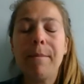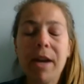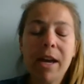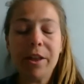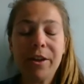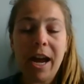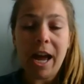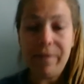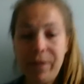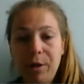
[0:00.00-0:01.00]
My other
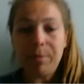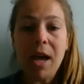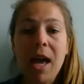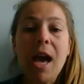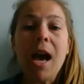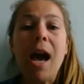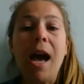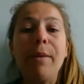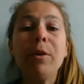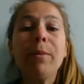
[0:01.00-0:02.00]
adverb.
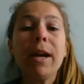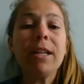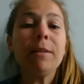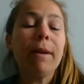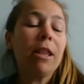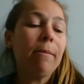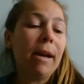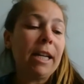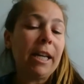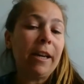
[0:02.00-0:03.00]
I would want to spend the
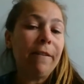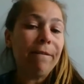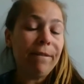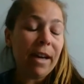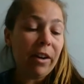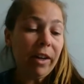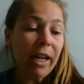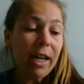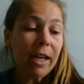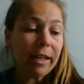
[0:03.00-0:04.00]
money
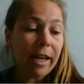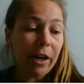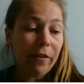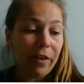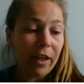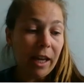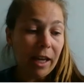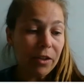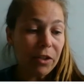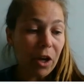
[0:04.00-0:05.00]
very
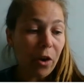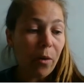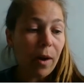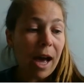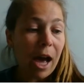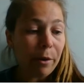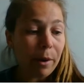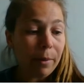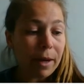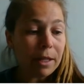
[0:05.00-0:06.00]
carefully. So how do
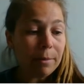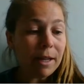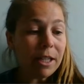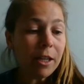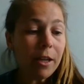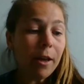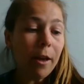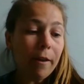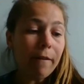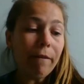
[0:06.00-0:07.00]
I want to spend it?
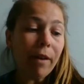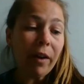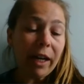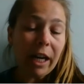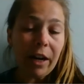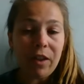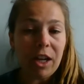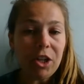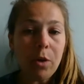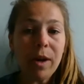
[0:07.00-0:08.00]
Very
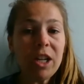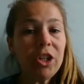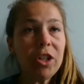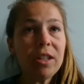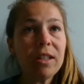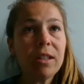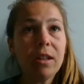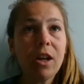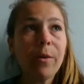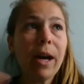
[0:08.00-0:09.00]
carefully. I don't want to just
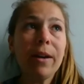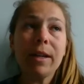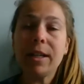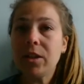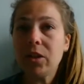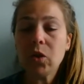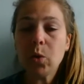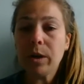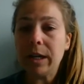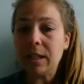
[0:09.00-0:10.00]
go out to the
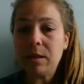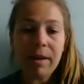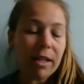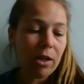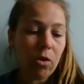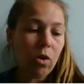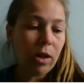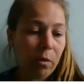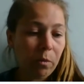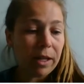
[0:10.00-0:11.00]
store and spend it
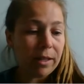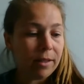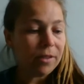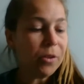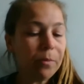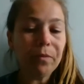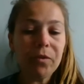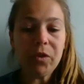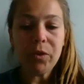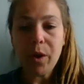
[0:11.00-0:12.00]
all at once.
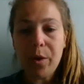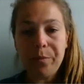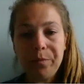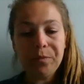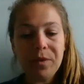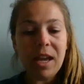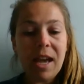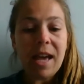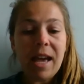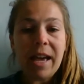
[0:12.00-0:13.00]
So
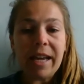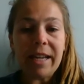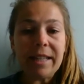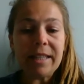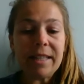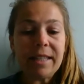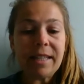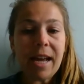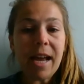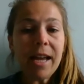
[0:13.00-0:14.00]

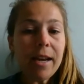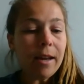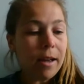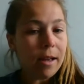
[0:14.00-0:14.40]
instead